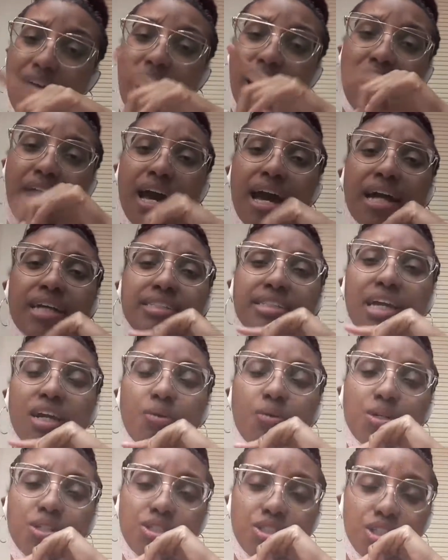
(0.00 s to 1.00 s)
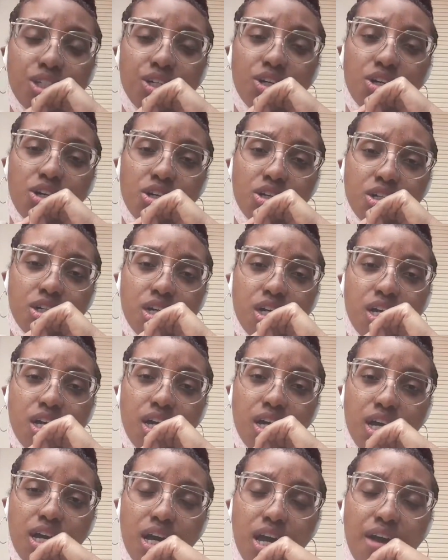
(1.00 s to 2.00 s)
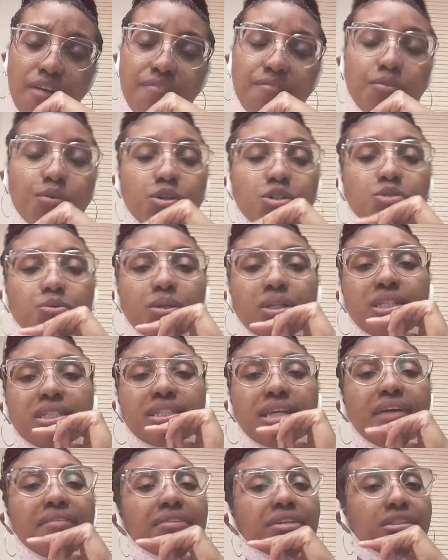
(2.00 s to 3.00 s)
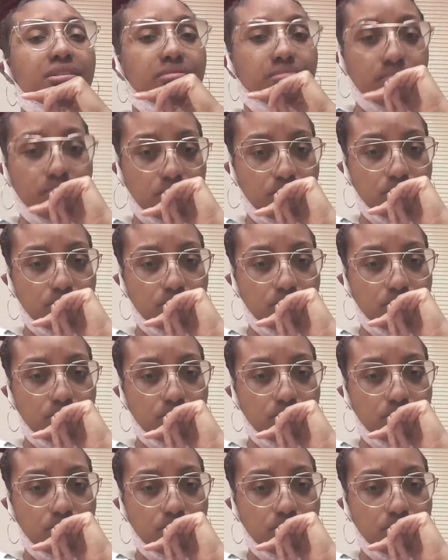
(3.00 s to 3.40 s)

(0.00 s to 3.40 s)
I asked that question y'all at 427.